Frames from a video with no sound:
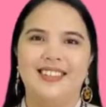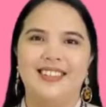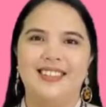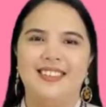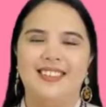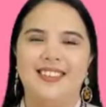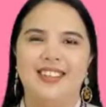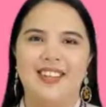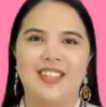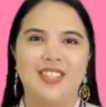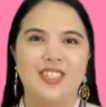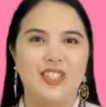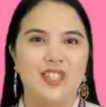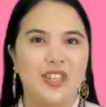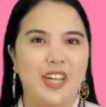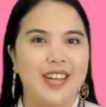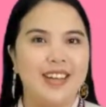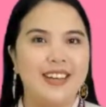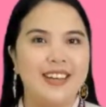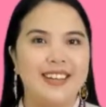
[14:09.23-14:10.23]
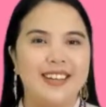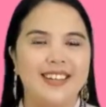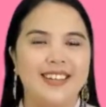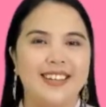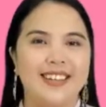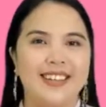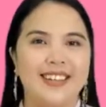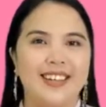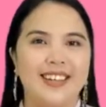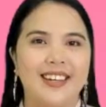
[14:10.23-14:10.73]
Let us check.
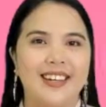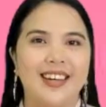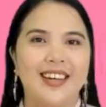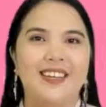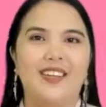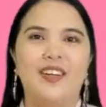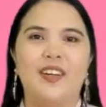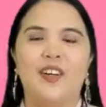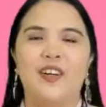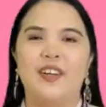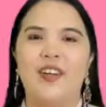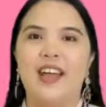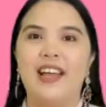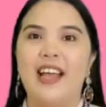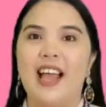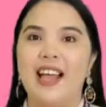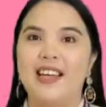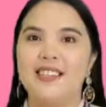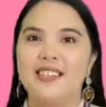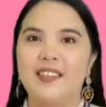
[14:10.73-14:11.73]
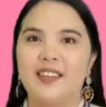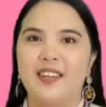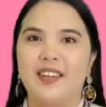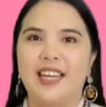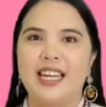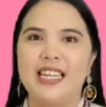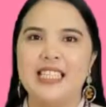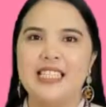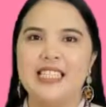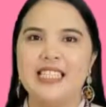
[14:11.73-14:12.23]
The correct answer
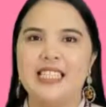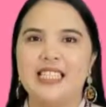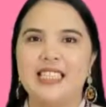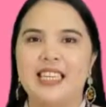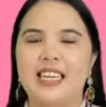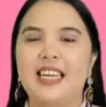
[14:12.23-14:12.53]
is,